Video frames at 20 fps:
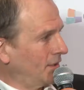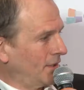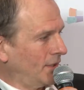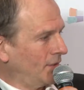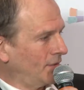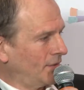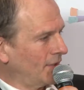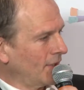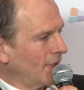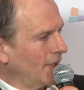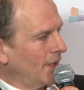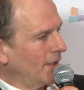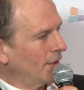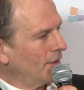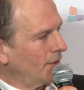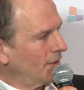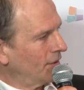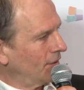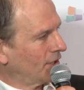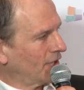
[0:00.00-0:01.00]
it is
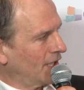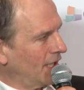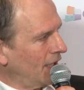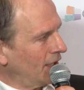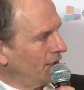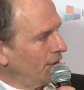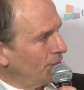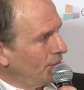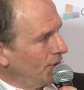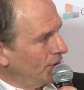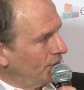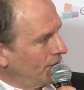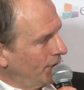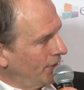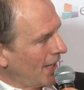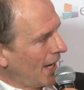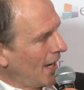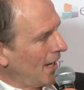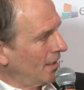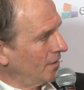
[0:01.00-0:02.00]
clearly
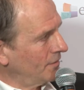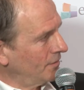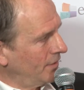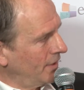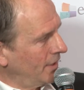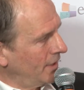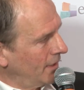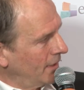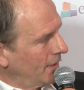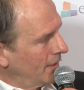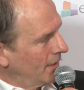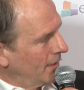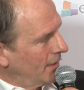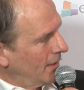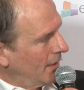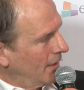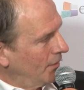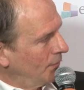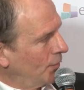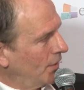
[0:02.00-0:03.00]
written IV.
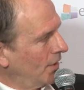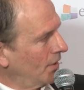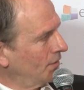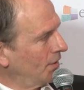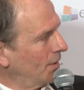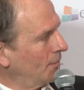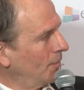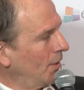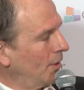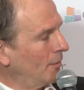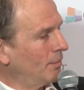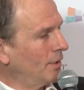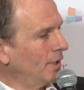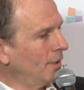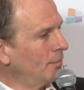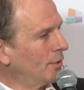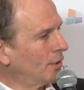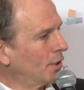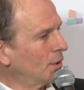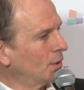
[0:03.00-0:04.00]
And for example,
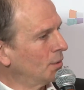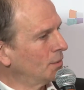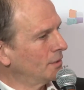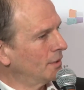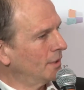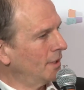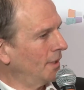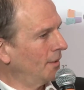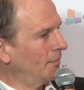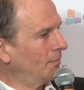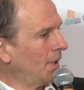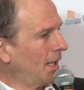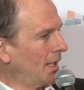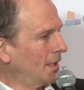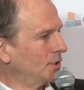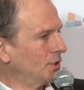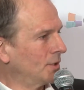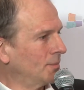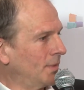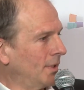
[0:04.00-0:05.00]
Bibrone in
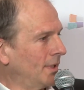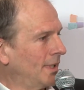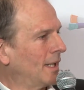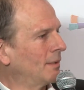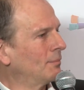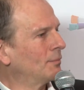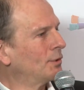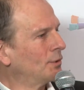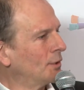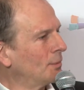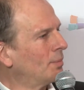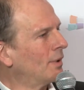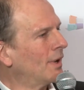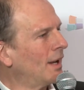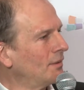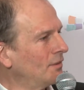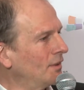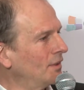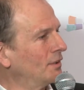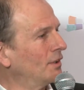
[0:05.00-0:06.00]
Belgium, and I'm
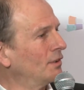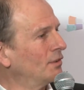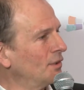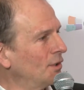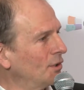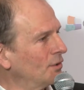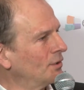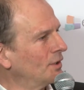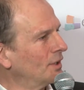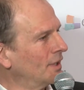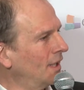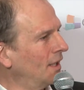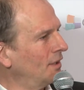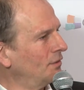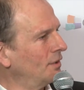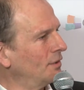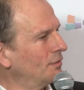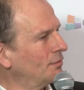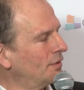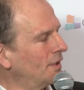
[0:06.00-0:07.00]
surprised it is not the
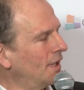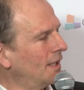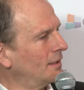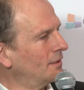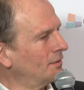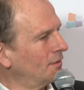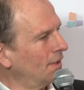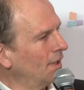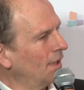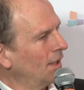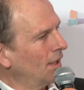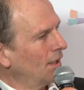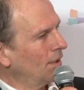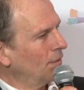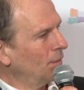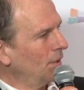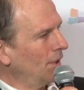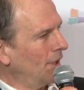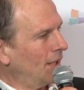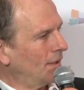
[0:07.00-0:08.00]
case in France,
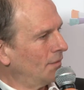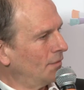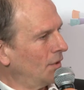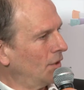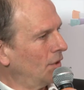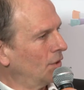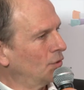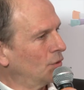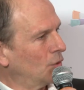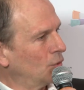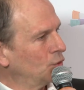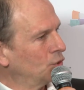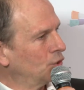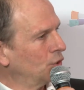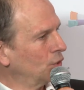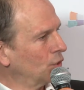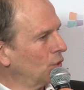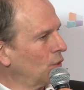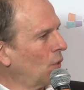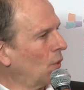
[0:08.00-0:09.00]
we have a
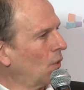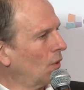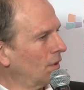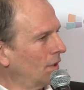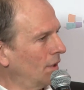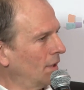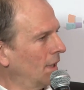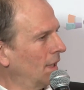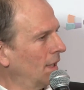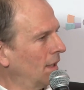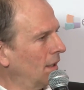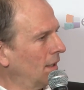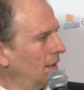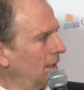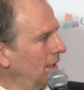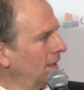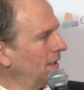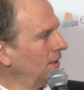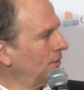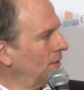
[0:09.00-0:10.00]
solution called
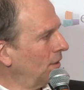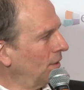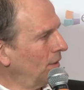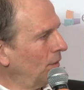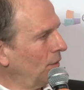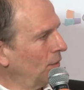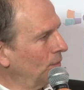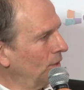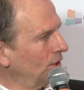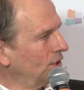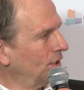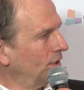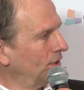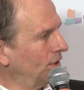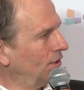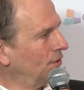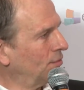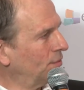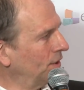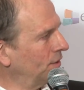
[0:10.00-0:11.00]
Linezol on which
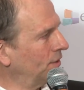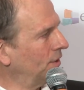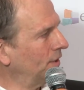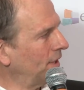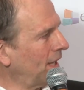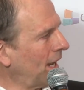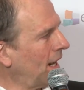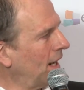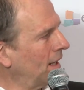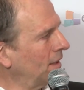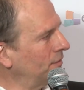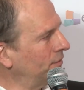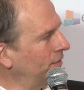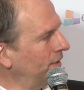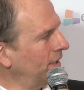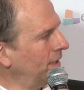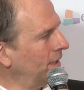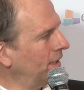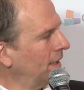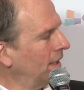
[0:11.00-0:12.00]
it is written
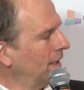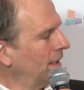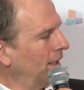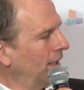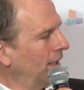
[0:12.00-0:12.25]
IV.